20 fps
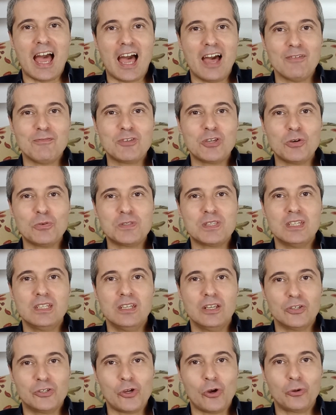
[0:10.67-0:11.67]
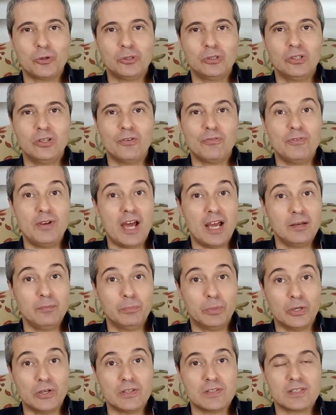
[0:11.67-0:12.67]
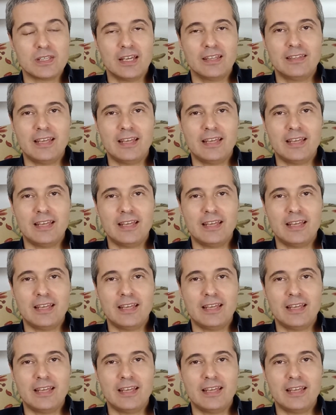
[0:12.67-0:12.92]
I have chosen a total of nine books